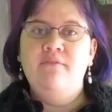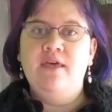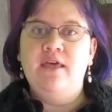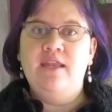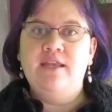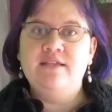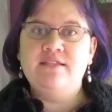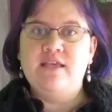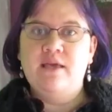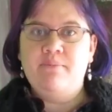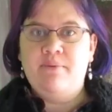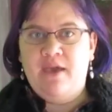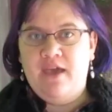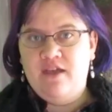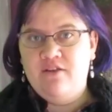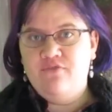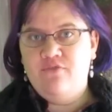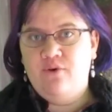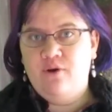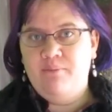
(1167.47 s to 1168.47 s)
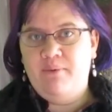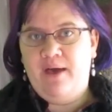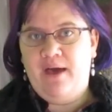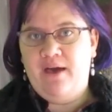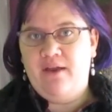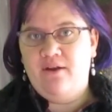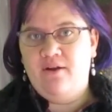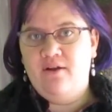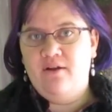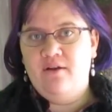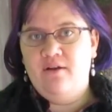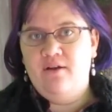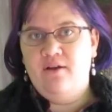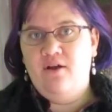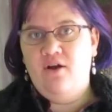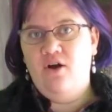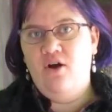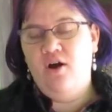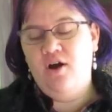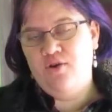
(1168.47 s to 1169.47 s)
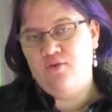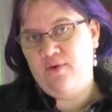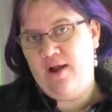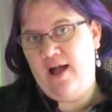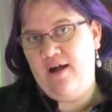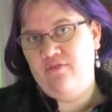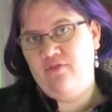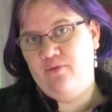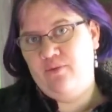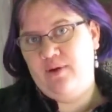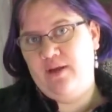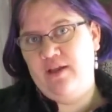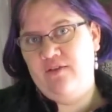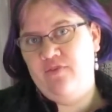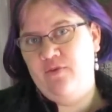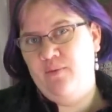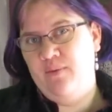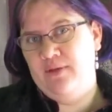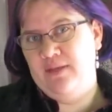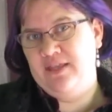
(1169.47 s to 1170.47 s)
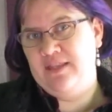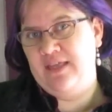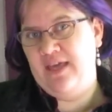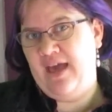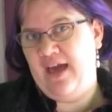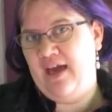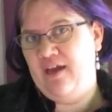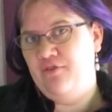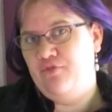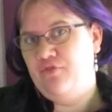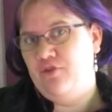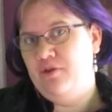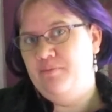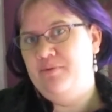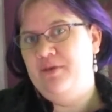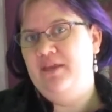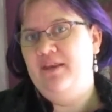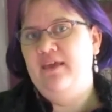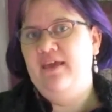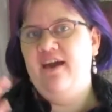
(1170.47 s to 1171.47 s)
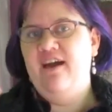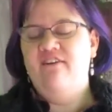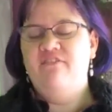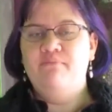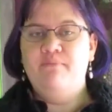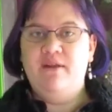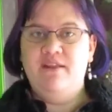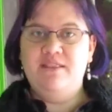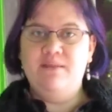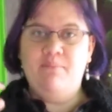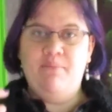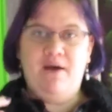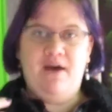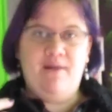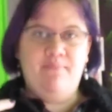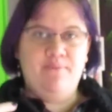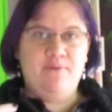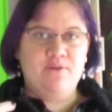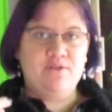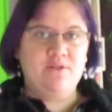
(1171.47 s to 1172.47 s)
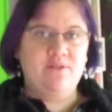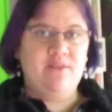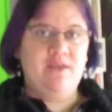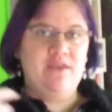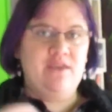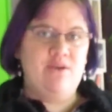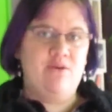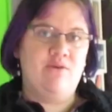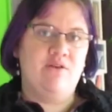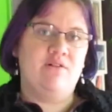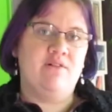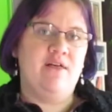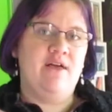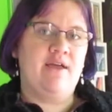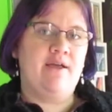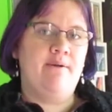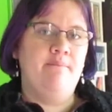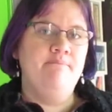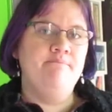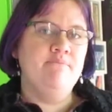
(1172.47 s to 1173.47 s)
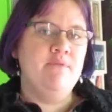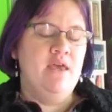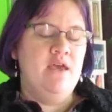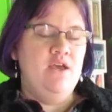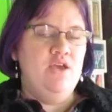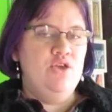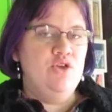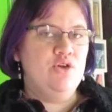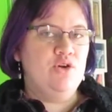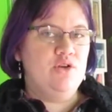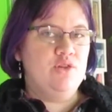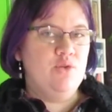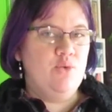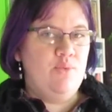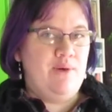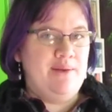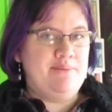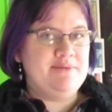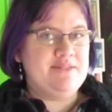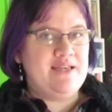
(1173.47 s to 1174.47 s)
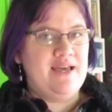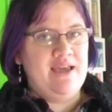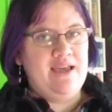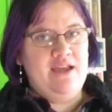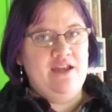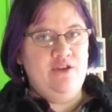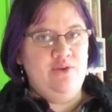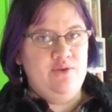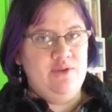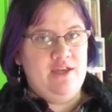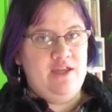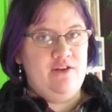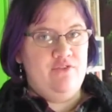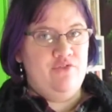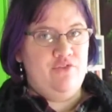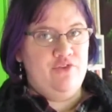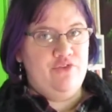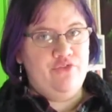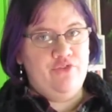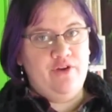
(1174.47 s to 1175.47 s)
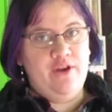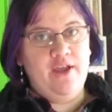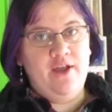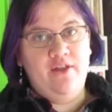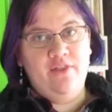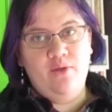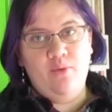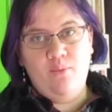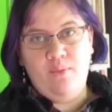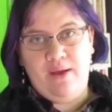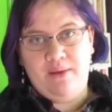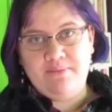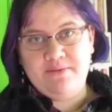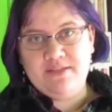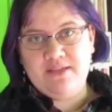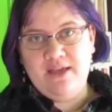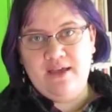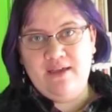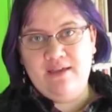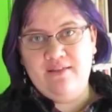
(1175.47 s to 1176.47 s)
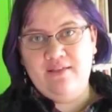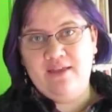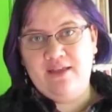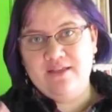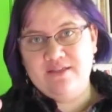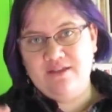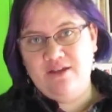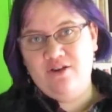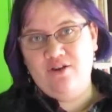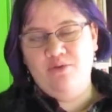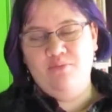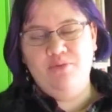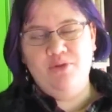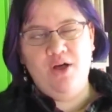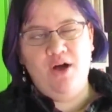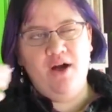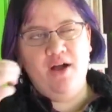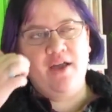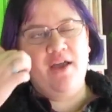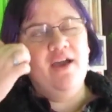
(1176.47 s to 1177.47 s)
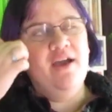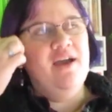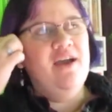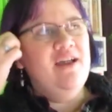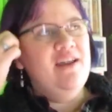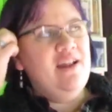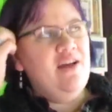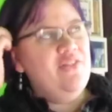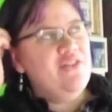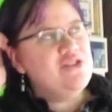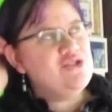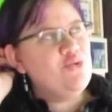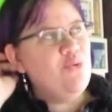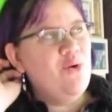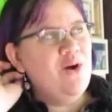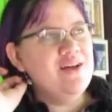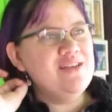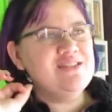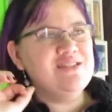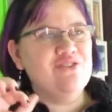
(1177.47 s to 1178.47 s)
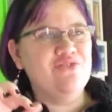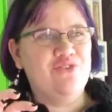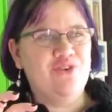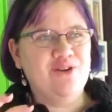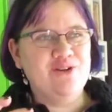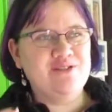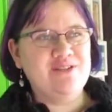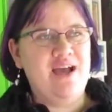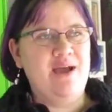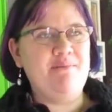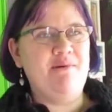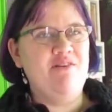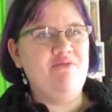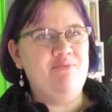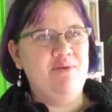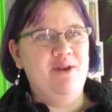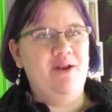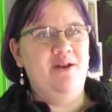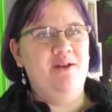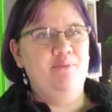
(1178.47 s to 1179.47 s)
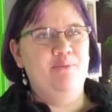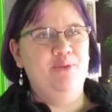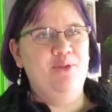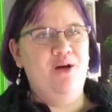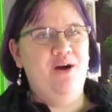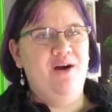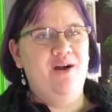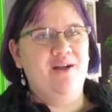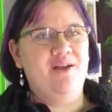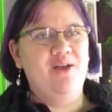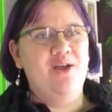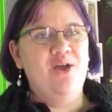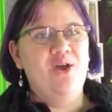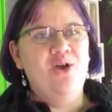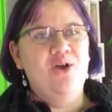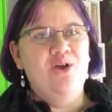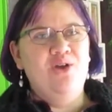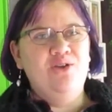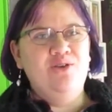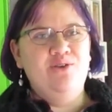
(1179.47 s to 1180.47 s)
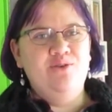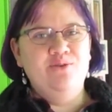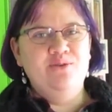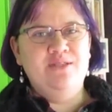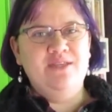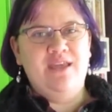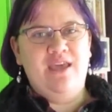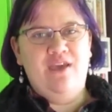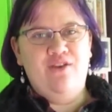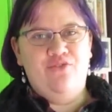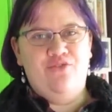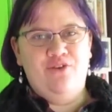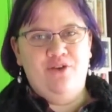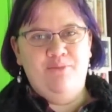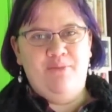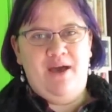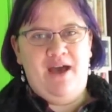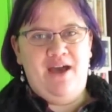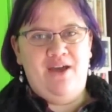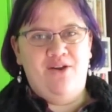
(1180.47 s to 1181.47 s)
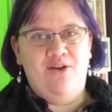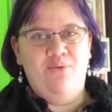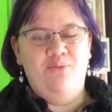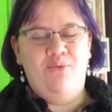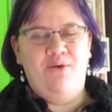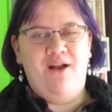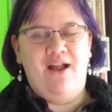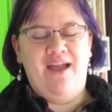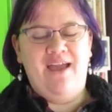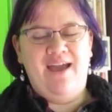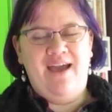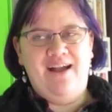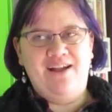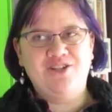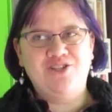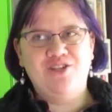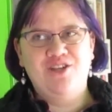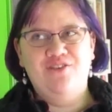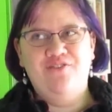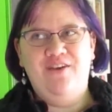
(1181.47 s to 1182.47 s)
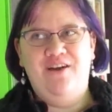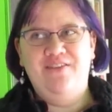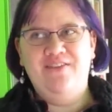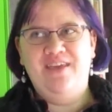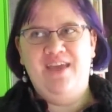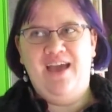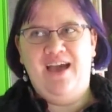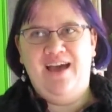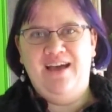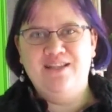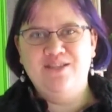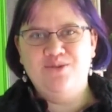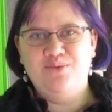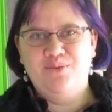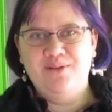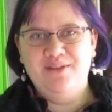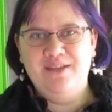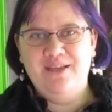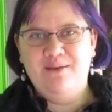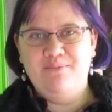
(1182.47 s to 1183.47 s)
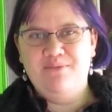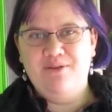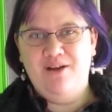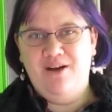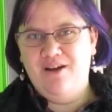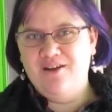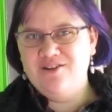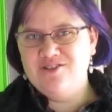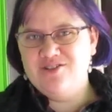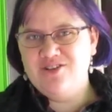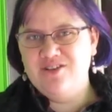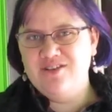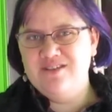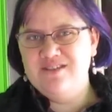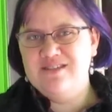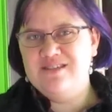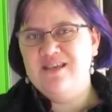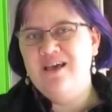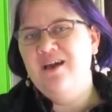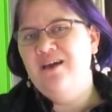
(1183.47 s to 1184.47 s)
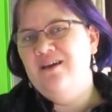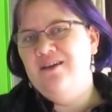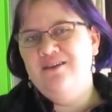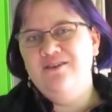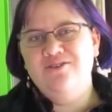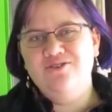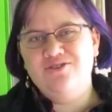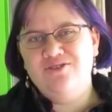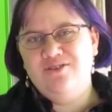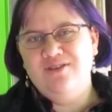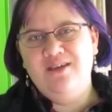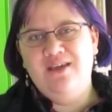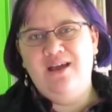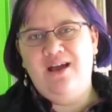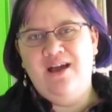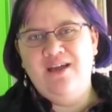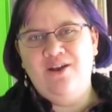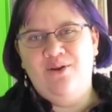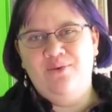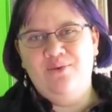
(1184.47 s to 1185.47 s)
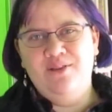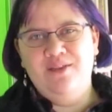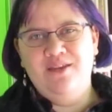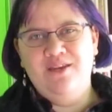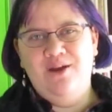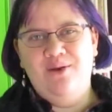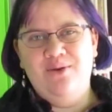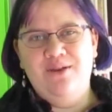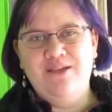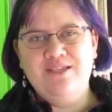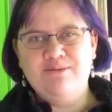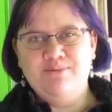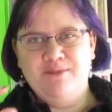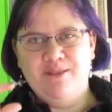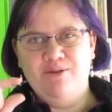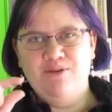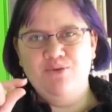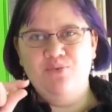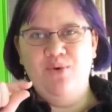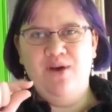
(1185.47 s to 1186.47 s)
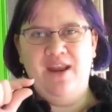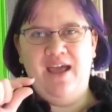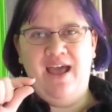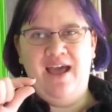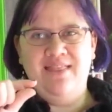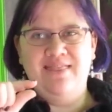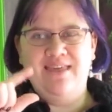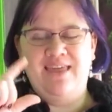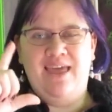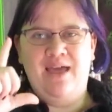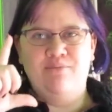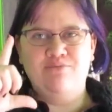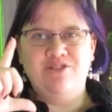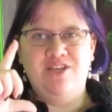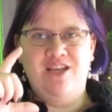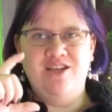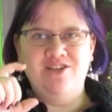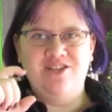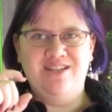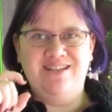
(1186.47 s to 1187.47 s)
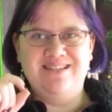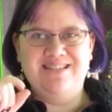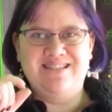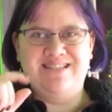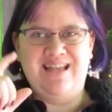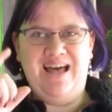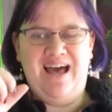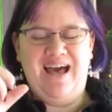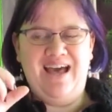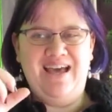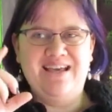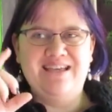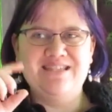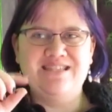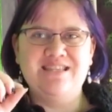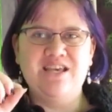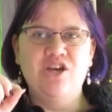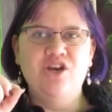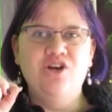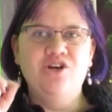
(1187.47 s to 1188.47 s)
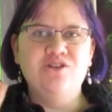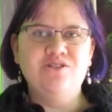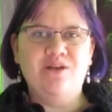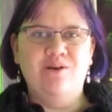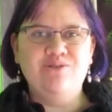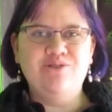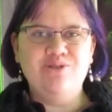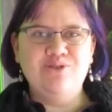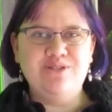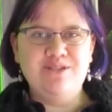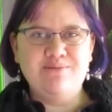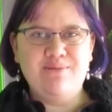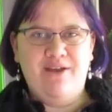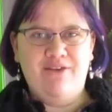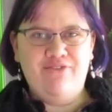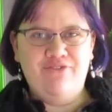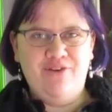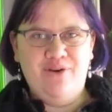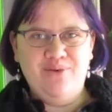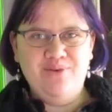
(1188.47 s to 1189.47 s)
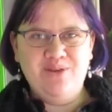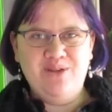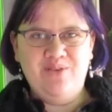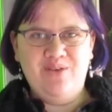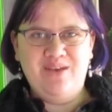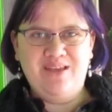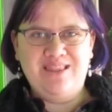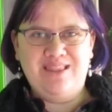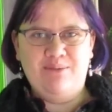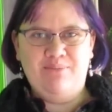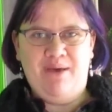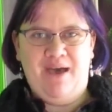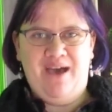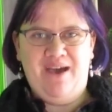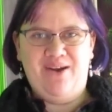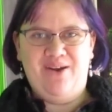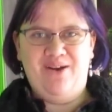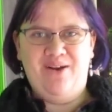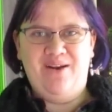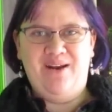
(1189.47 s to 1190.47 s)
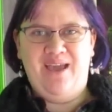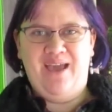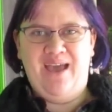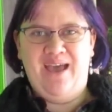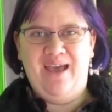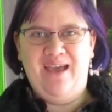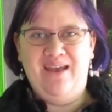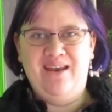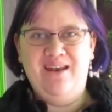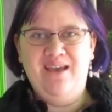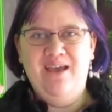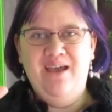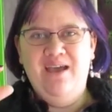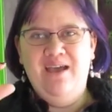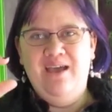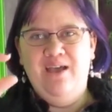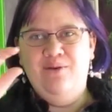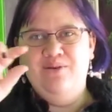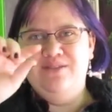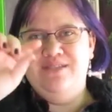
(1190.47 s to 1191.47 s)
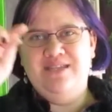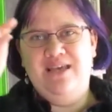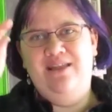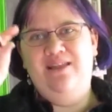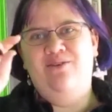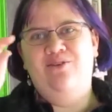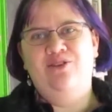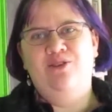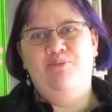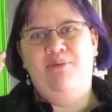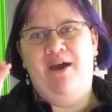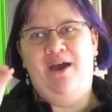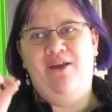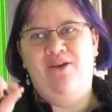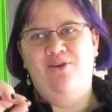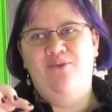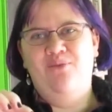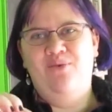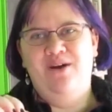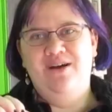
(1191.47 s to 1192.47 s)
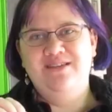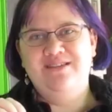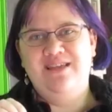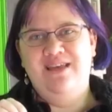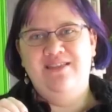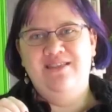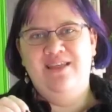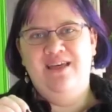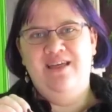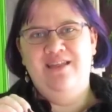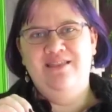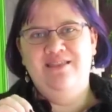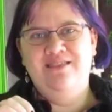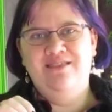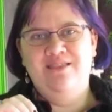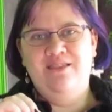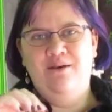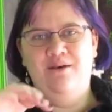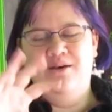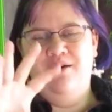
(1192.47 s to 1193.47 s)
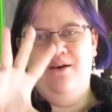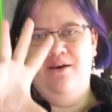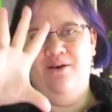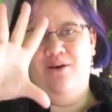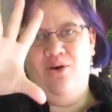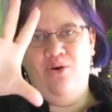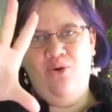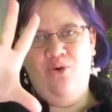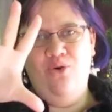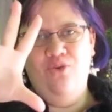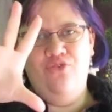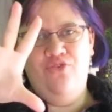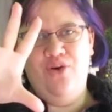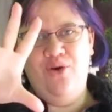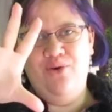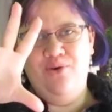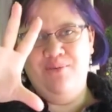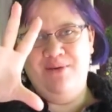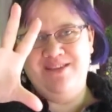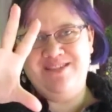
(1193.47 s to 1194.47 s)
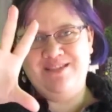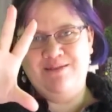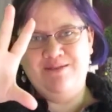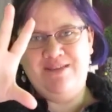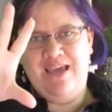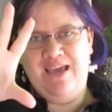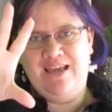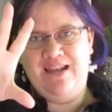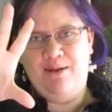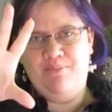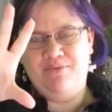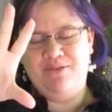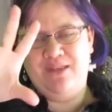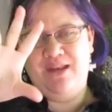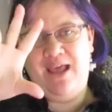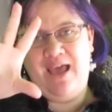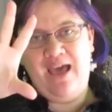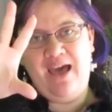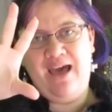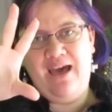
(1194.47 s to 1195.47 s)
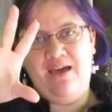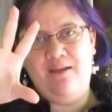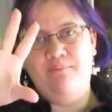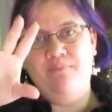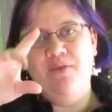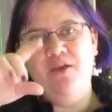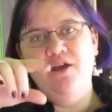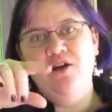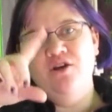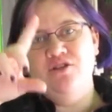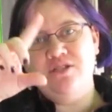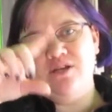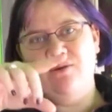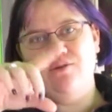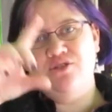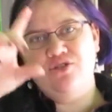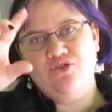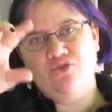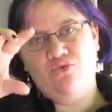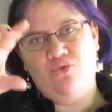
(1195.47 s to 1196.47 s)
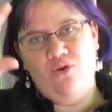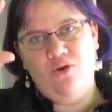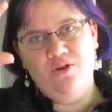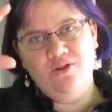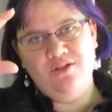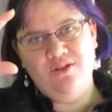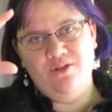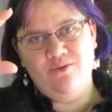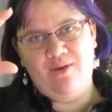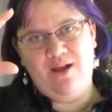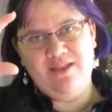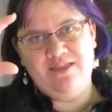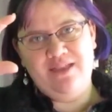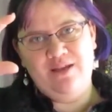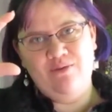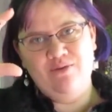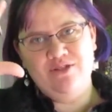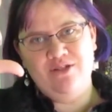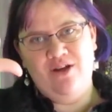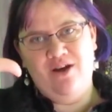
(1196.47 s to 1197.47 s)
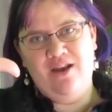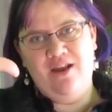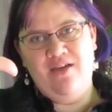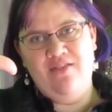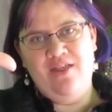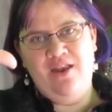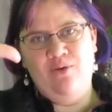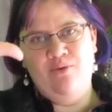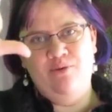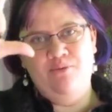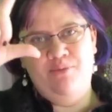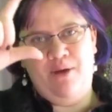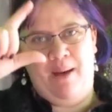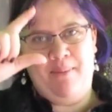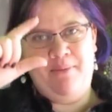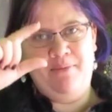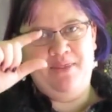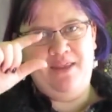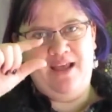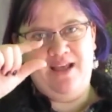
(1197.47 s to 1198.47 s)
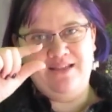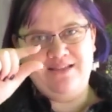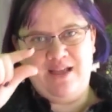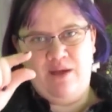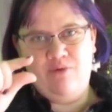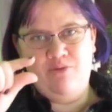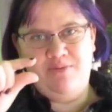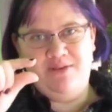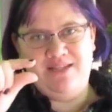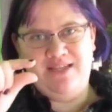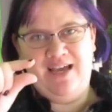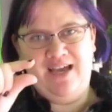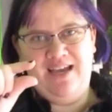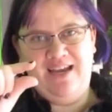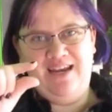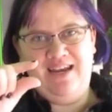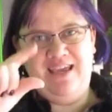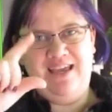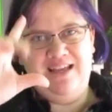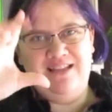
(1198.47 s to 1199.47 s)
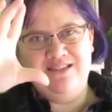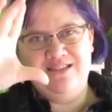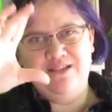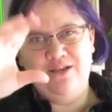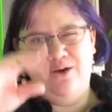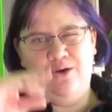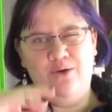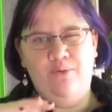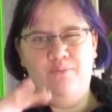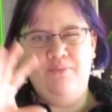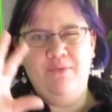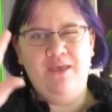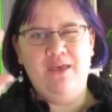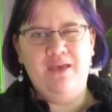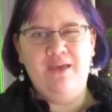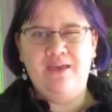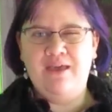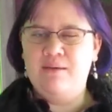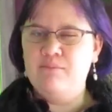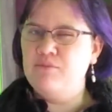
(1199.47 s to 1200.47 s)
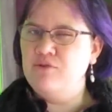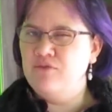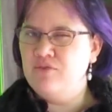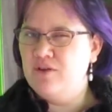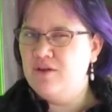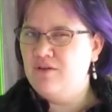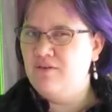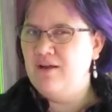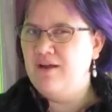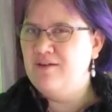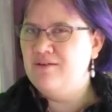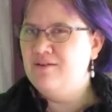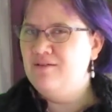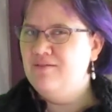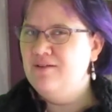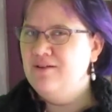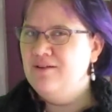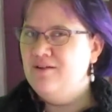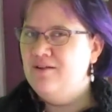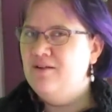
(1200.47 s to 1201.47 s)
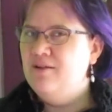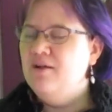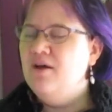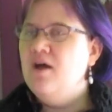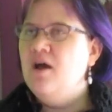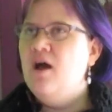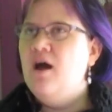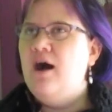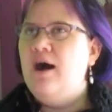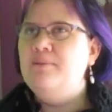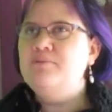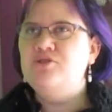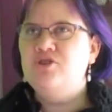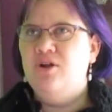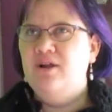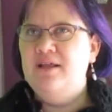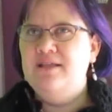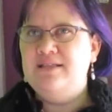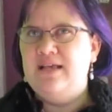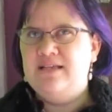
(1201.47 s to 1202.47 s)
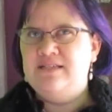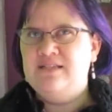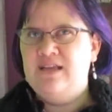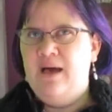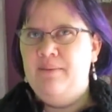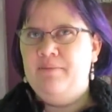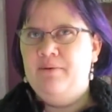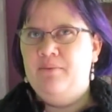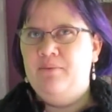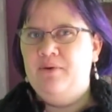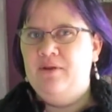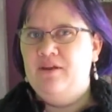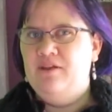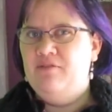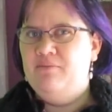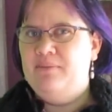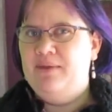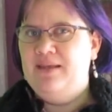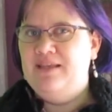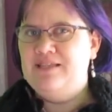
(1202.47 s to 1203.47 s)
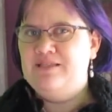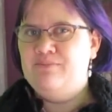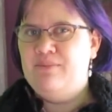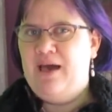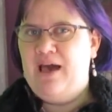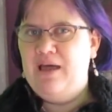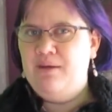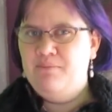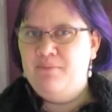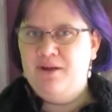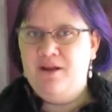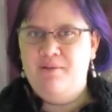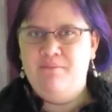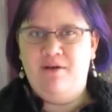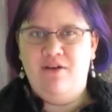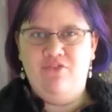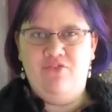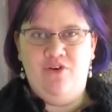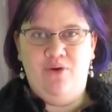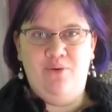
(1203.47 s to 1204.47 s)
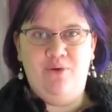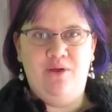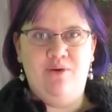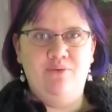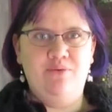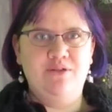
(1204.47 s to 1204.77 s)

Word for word: It is a paid for pattern on Ravelry if you want like the ad free PDF, but at the bottom there's a link you can click. You can go to the website and you can get it for free on the website, like it's on her blog. Now this was the first time I've been on a blog using a free pattern where I actually found the ads really obnoxious. Usually I don't really notice, but there was one ad that kept changing size. So I was using my phone to look at the pattern and it would say like what the pattern was and then the whole phone basically basically taken up with an ad. So I would scroll till the right thing was on and then it would pop the next ad would be tiny and so it kept moving around a little. I'm sure on a desktop it wouldn't have been as bad, but on my phone it